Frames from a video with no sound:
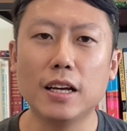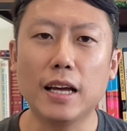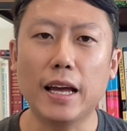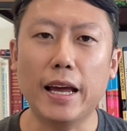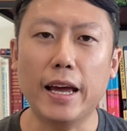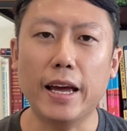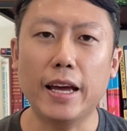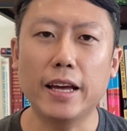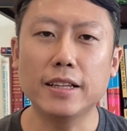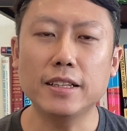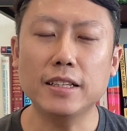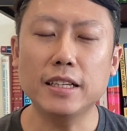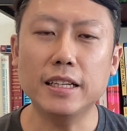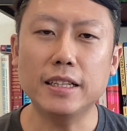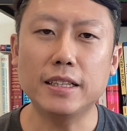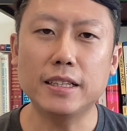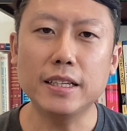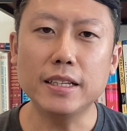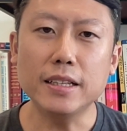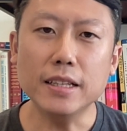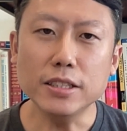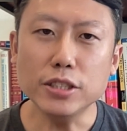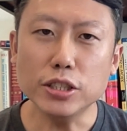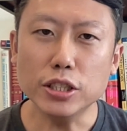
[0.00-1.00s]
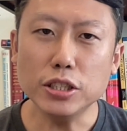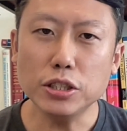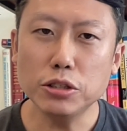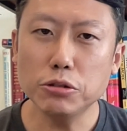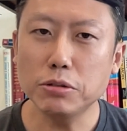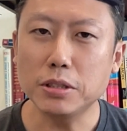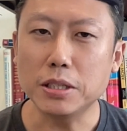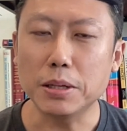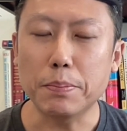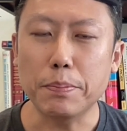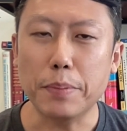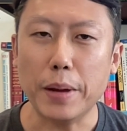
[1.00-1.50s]
And it didn't just
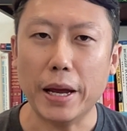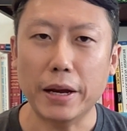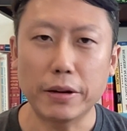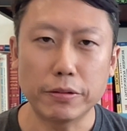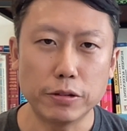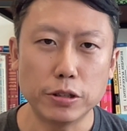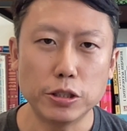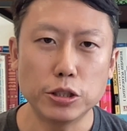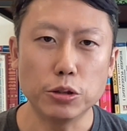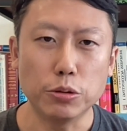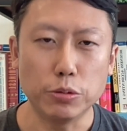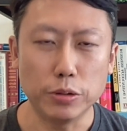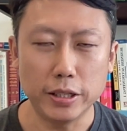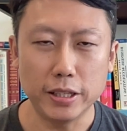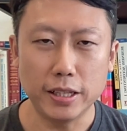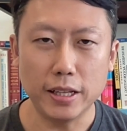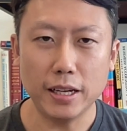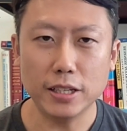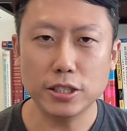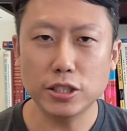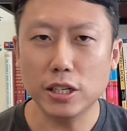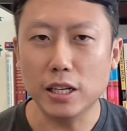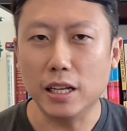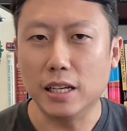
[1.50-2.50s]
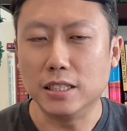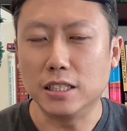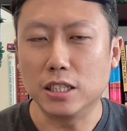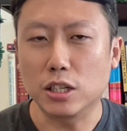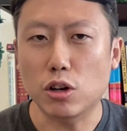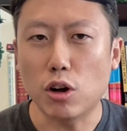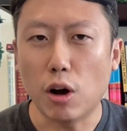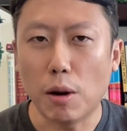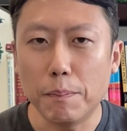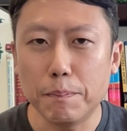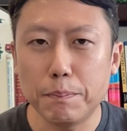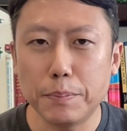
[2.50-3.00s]
use the PAG ratio, it actually has a
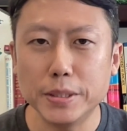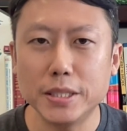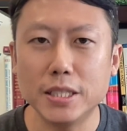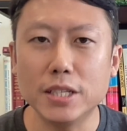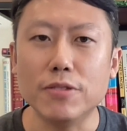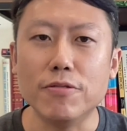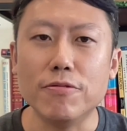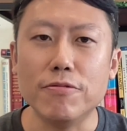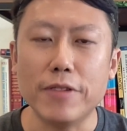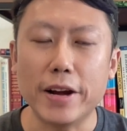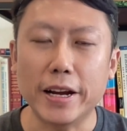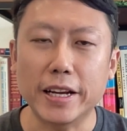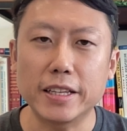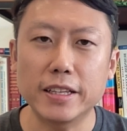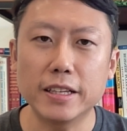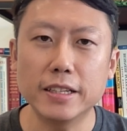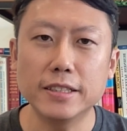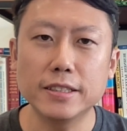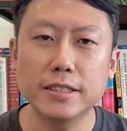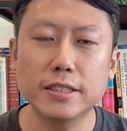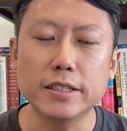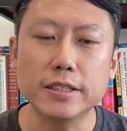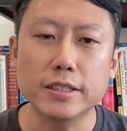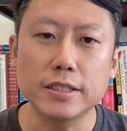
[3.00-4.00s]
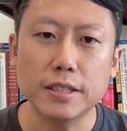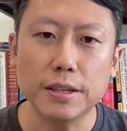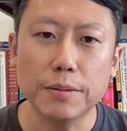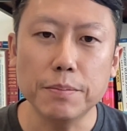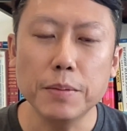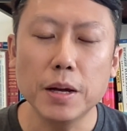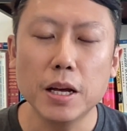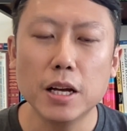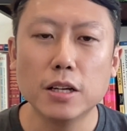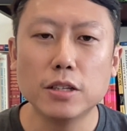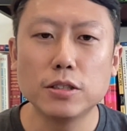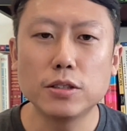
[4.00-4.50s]
composite ranking
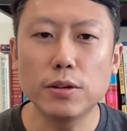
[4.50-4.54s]
system.